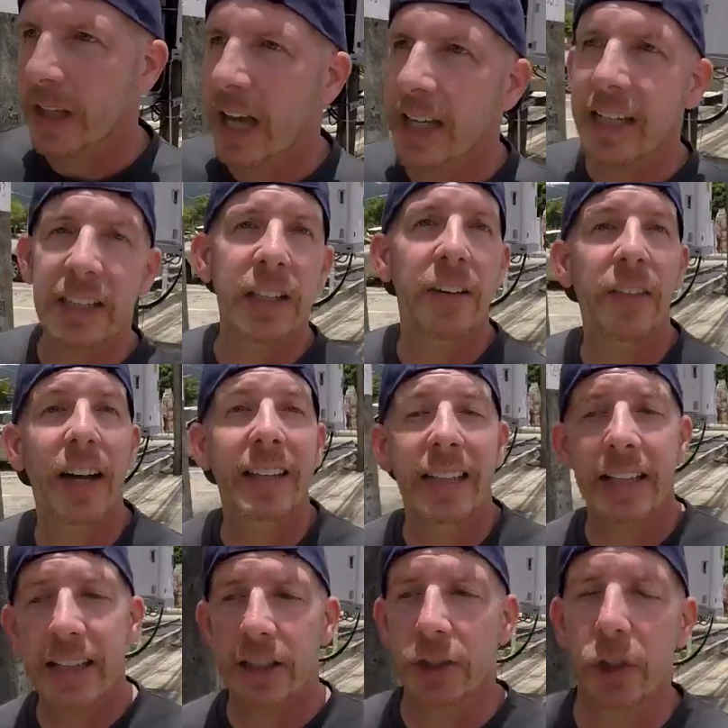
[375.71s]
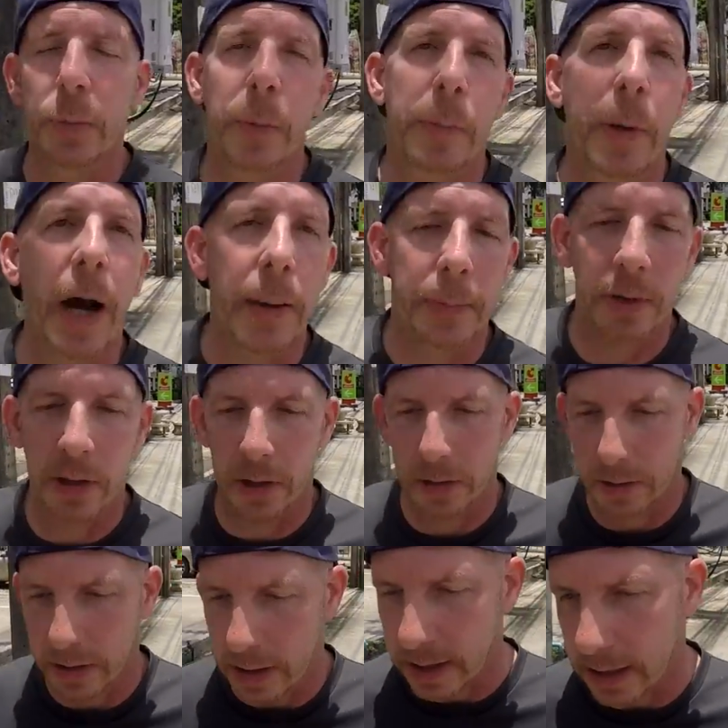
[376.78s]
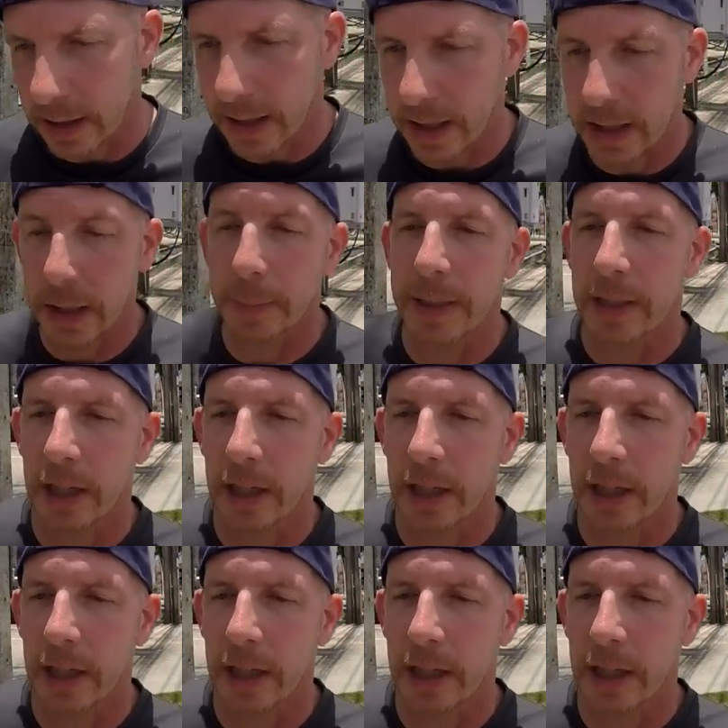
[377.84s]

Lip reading: I guess if I did get super popular, it could be